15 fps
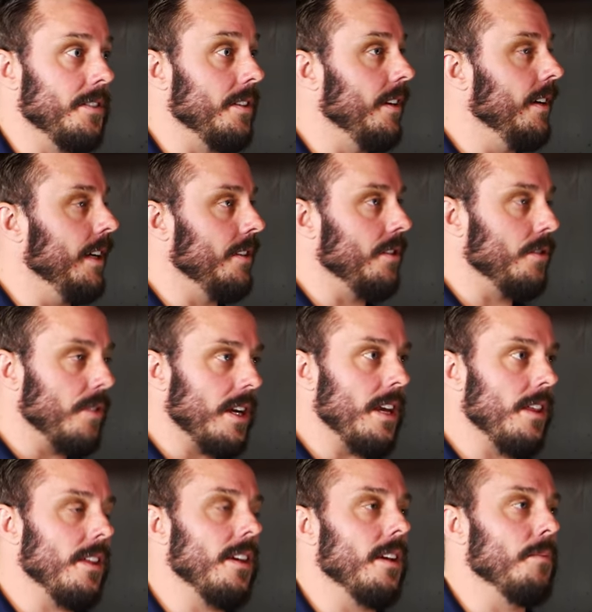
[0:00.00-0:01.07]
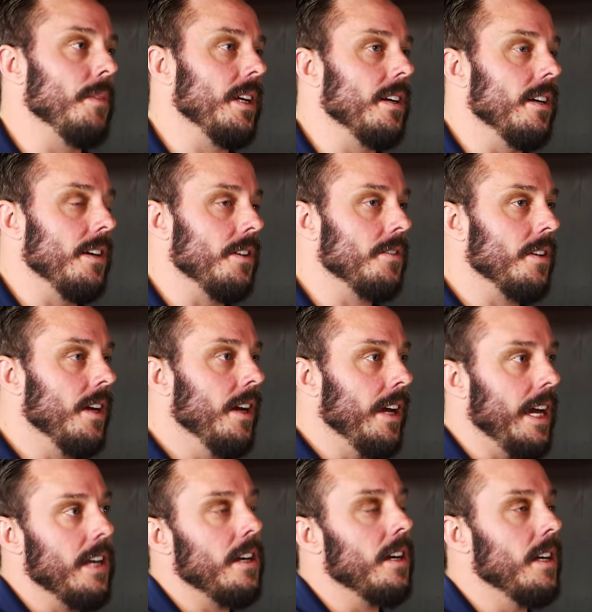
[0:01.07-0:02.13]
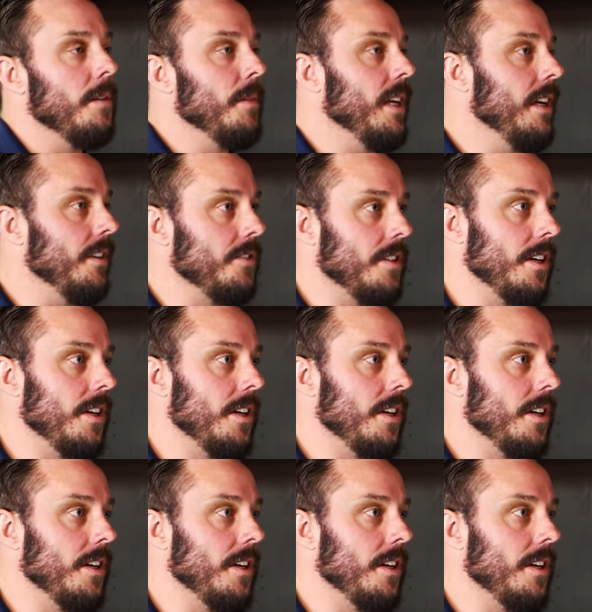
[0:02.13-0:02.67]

it's a it's a tricky thing because anonymity and